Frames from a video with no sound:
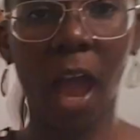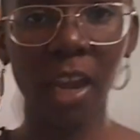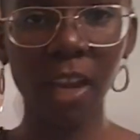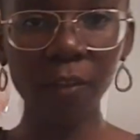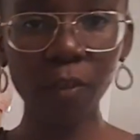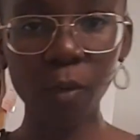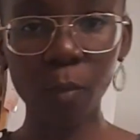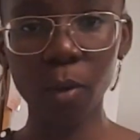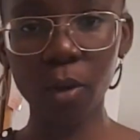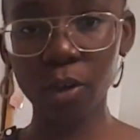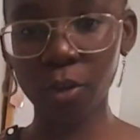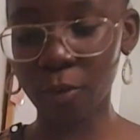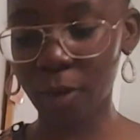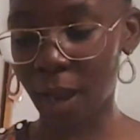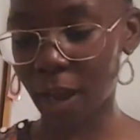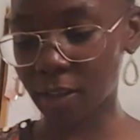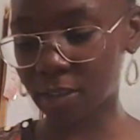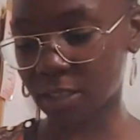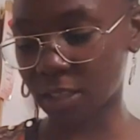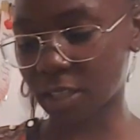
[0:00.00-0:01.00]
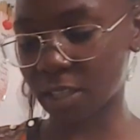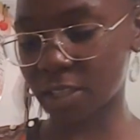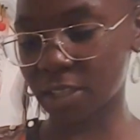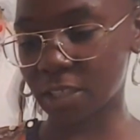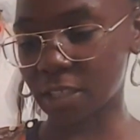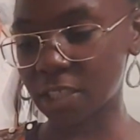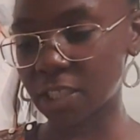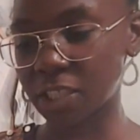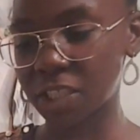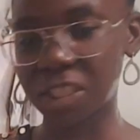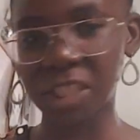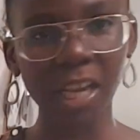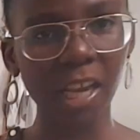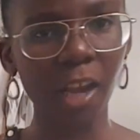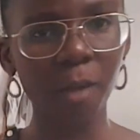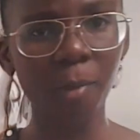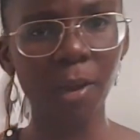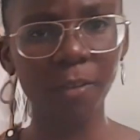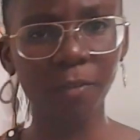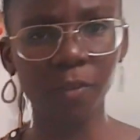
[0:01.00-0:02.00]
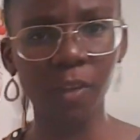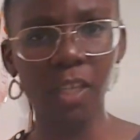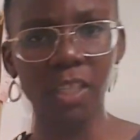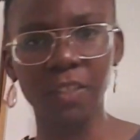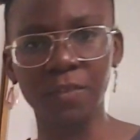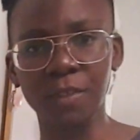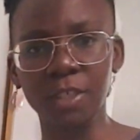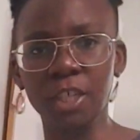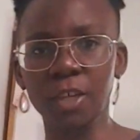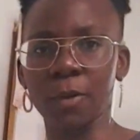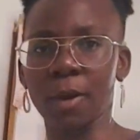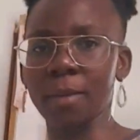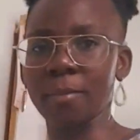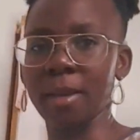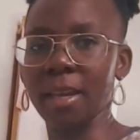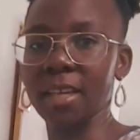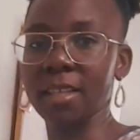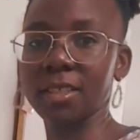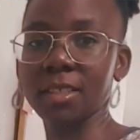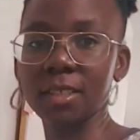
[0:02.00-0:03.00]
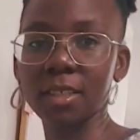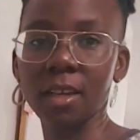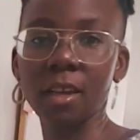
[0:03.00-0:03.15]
And if you want to know how to clean it, check out my first video I made,